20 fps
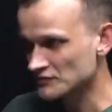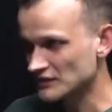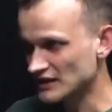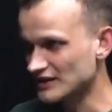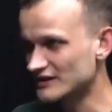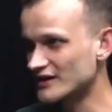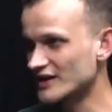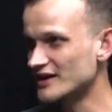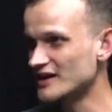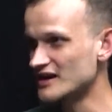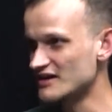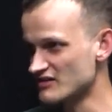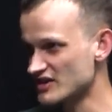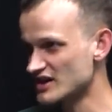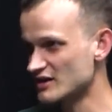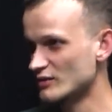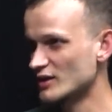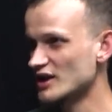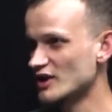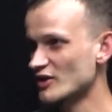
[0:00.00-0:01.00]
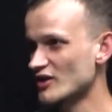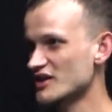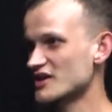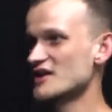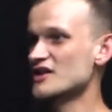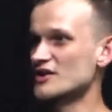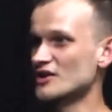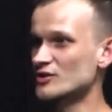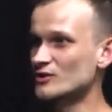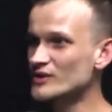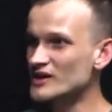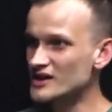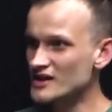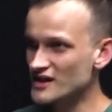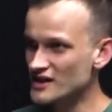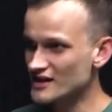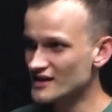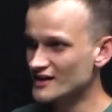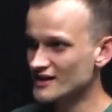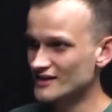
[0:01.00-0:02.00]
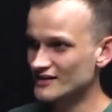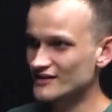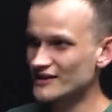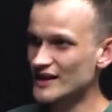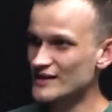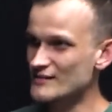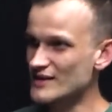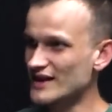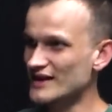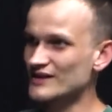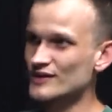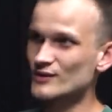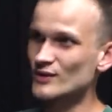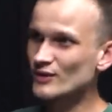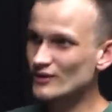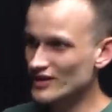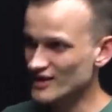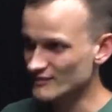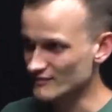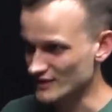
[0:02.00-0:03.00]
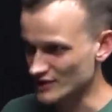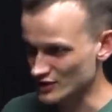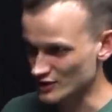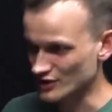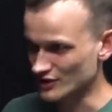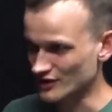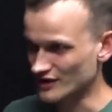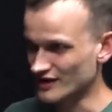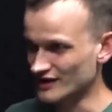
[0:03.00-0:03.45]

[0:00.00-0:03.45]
And then if someone else disagrees, they make their own submission.